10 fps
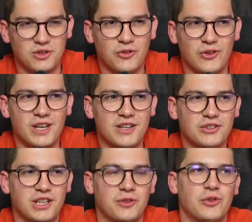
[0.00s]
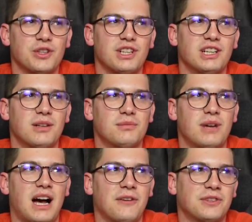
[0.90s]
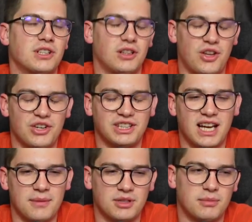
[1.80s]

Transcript: so I feel like on that front, kind of after a long time,